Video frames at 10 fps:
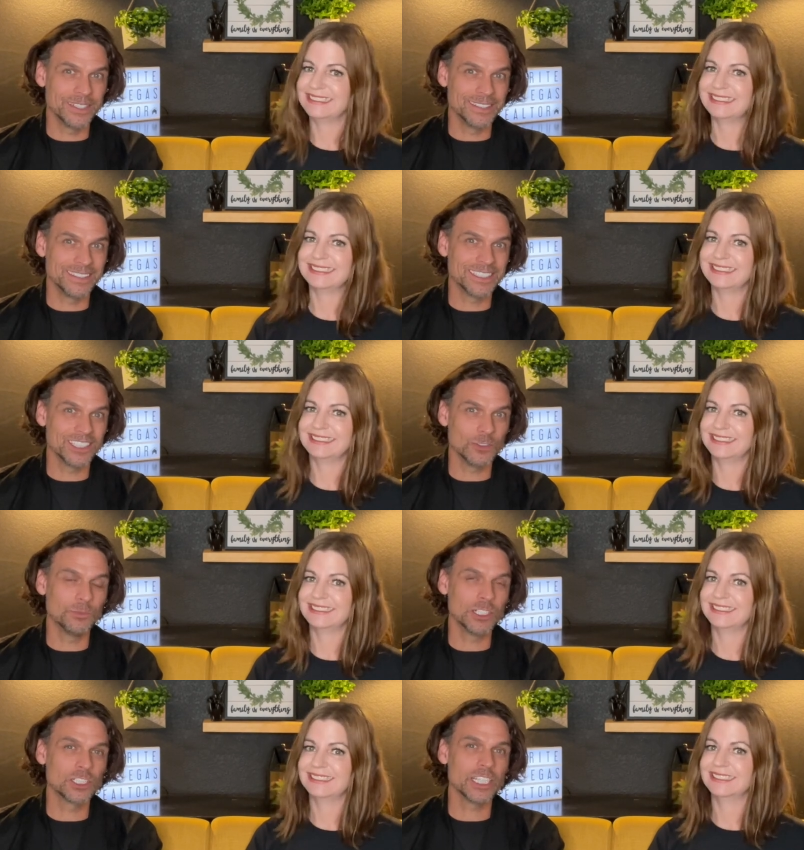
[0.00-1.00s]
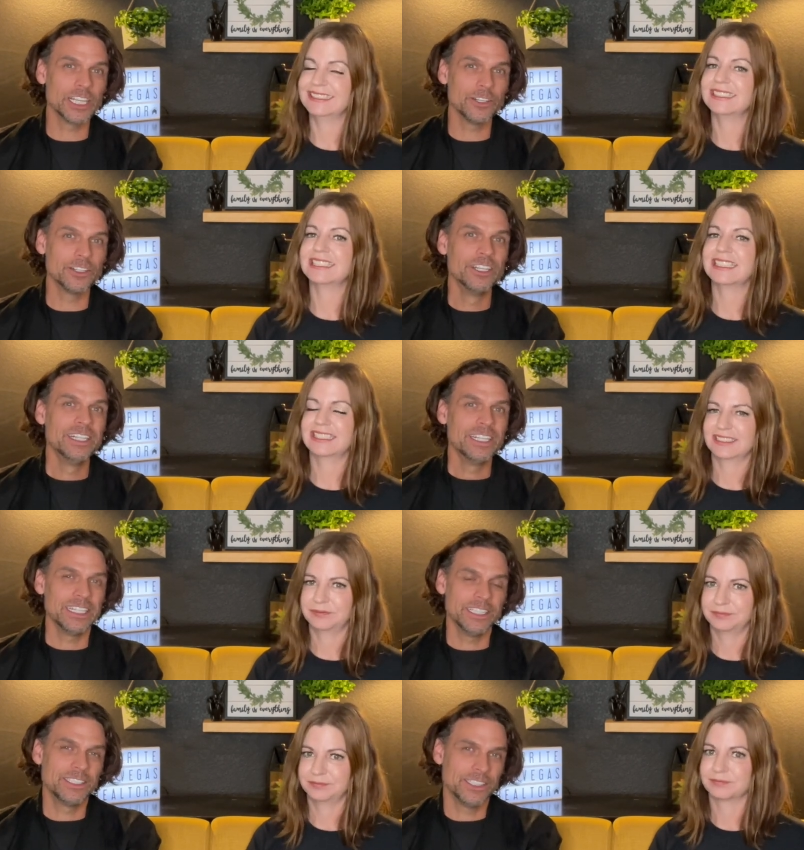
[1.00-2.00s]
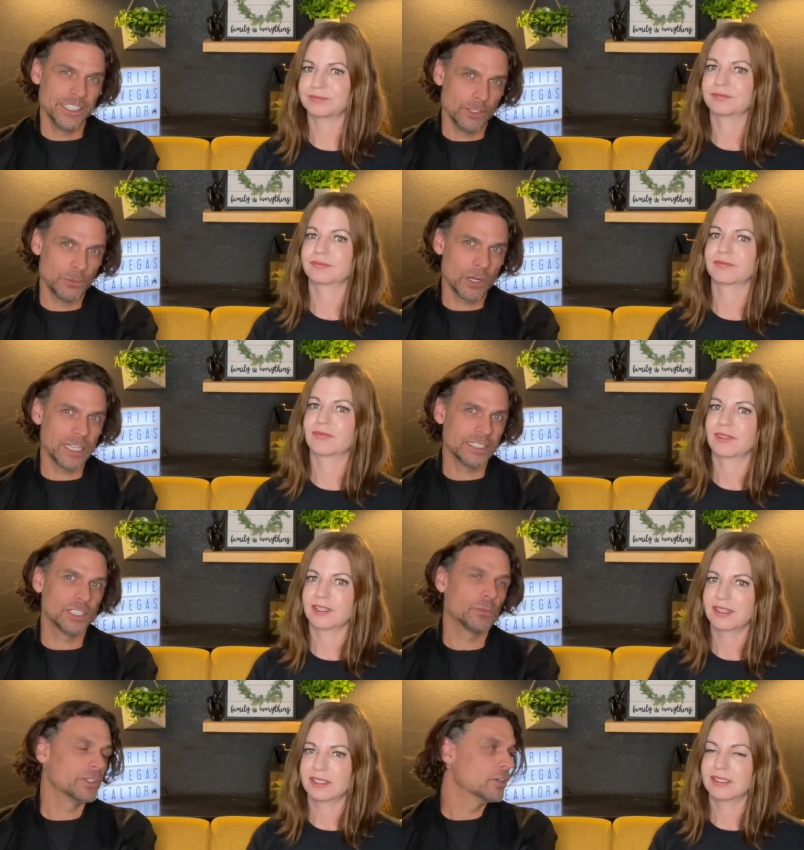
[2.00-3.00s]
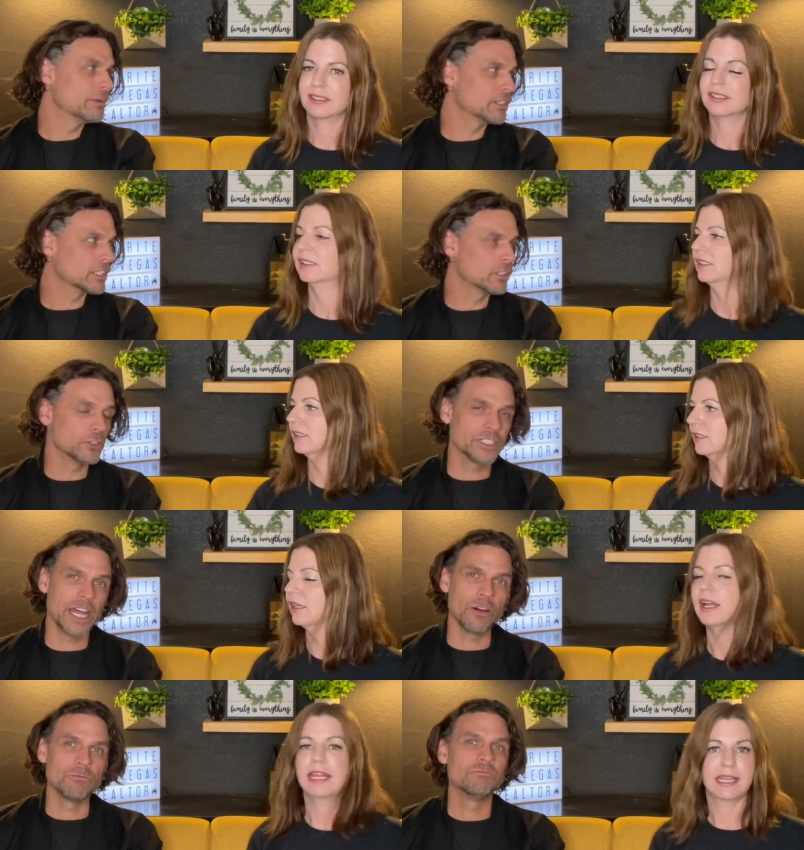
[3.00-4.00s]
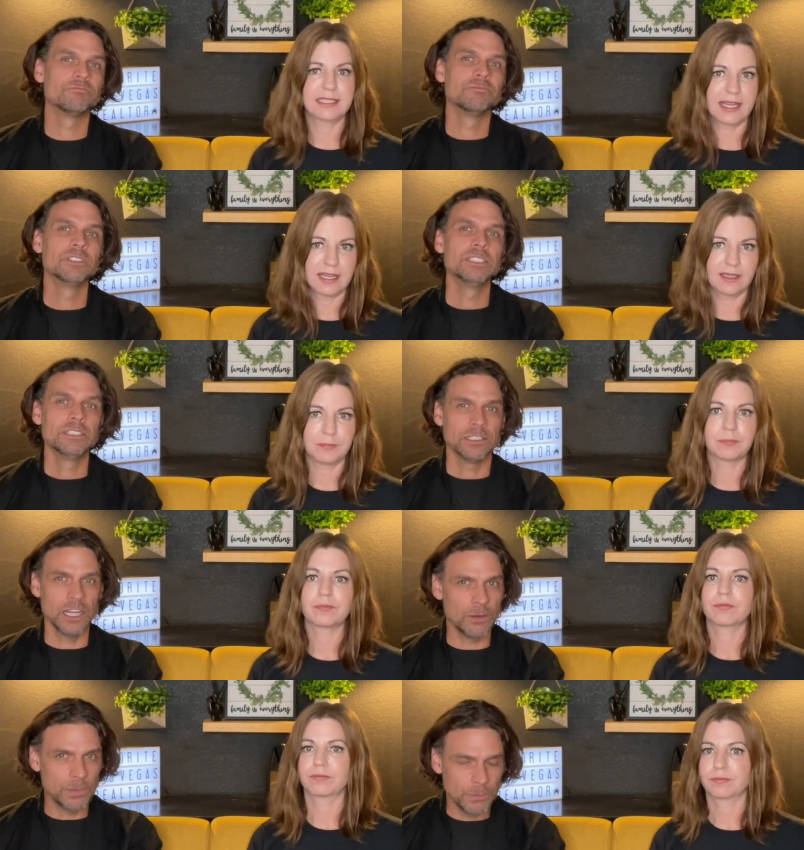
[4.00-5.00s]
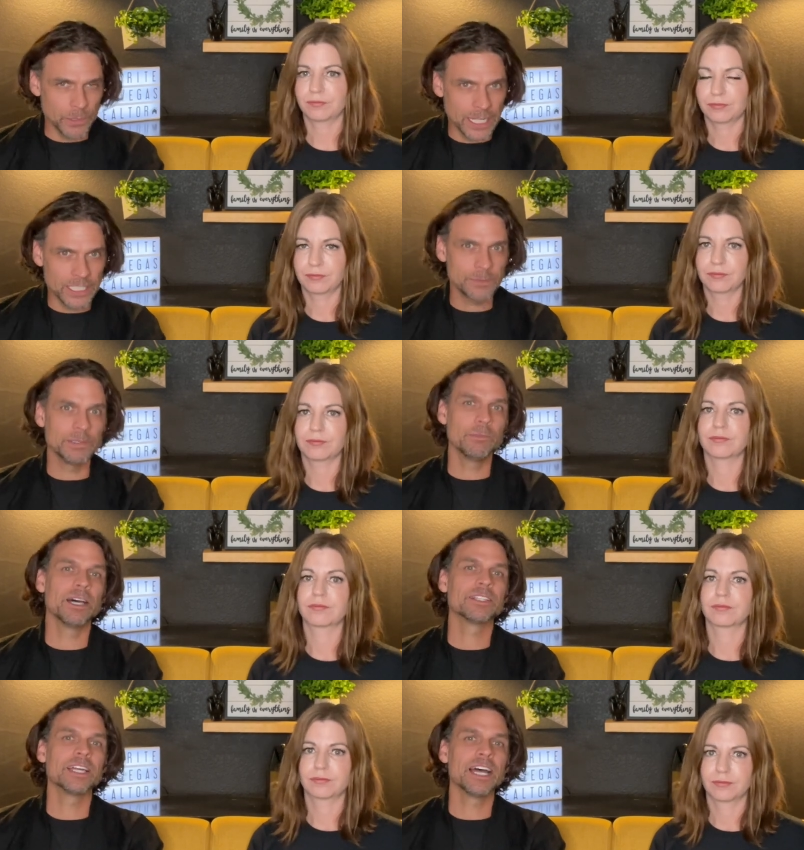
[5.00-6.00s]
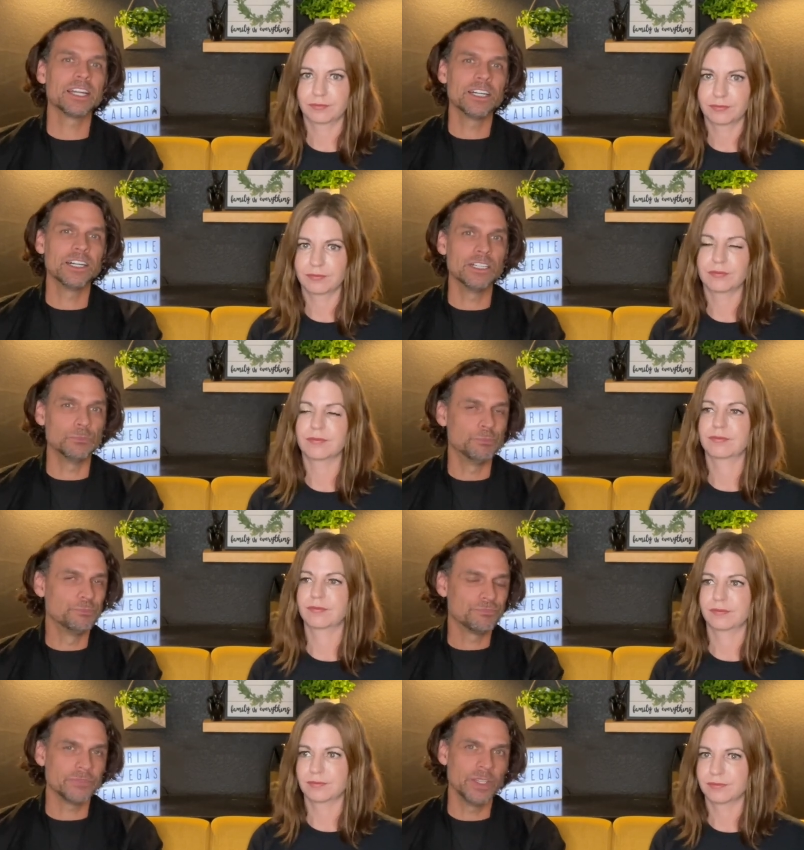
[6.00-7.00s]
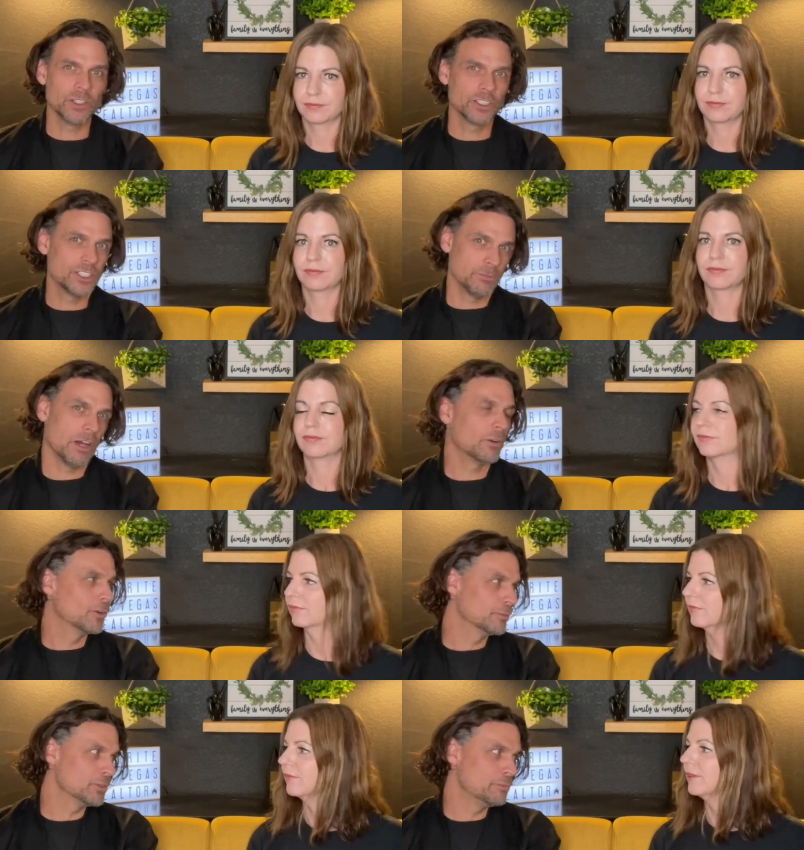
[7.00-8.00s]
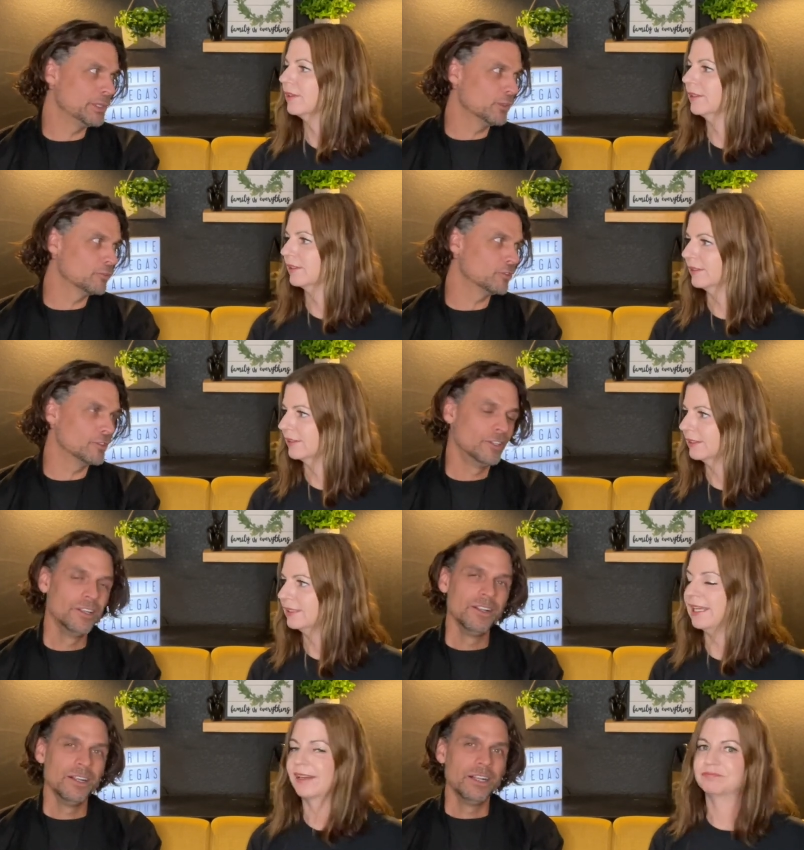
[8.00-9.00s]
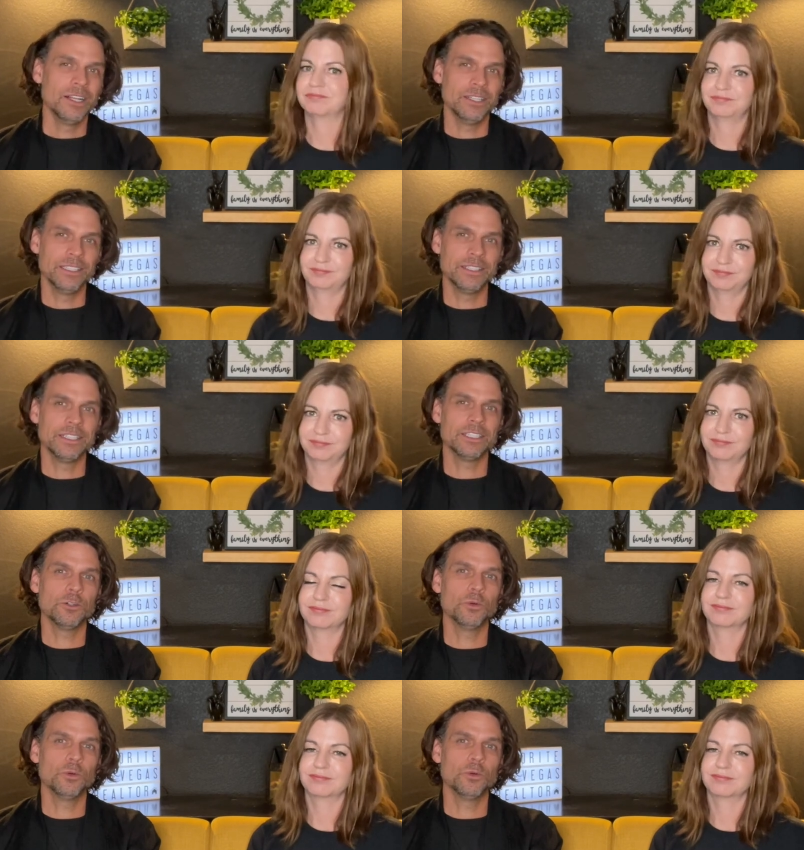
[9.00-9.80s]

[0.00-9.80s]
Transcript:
Speaker 1: until much later into their process when they're about to close out.
Speaker 2: Exactly.
Speaker 1: A lot of people ask me about that, you know, because these model homes are beautiful. Yeah. And they think, oh,